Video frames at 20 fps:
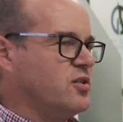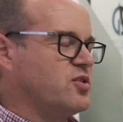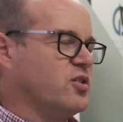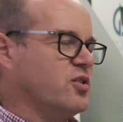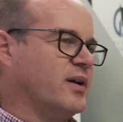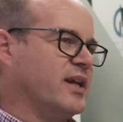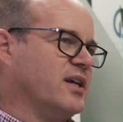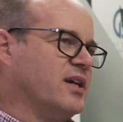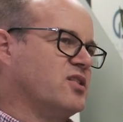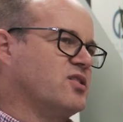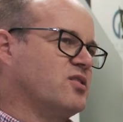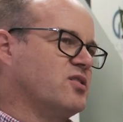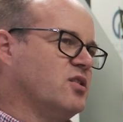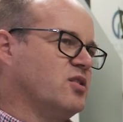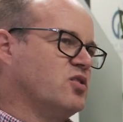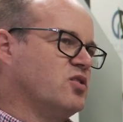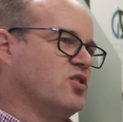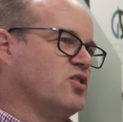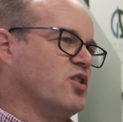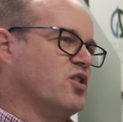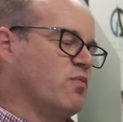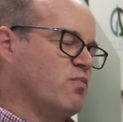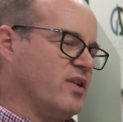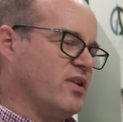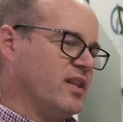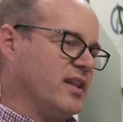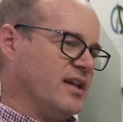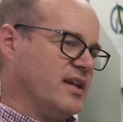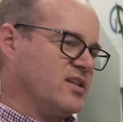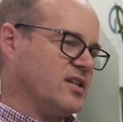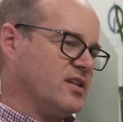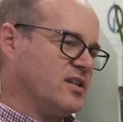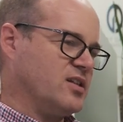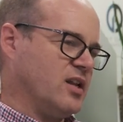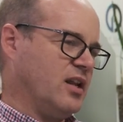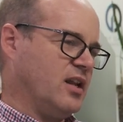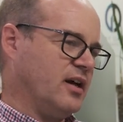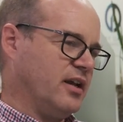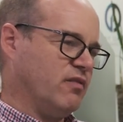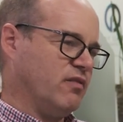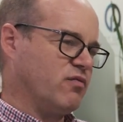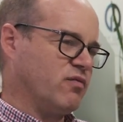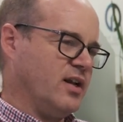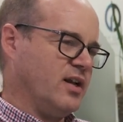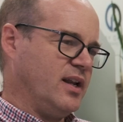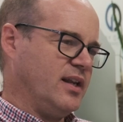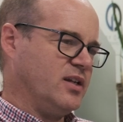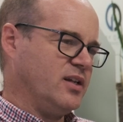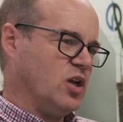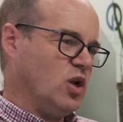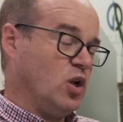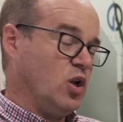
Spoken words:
So I guess to sort of bring that to life, really,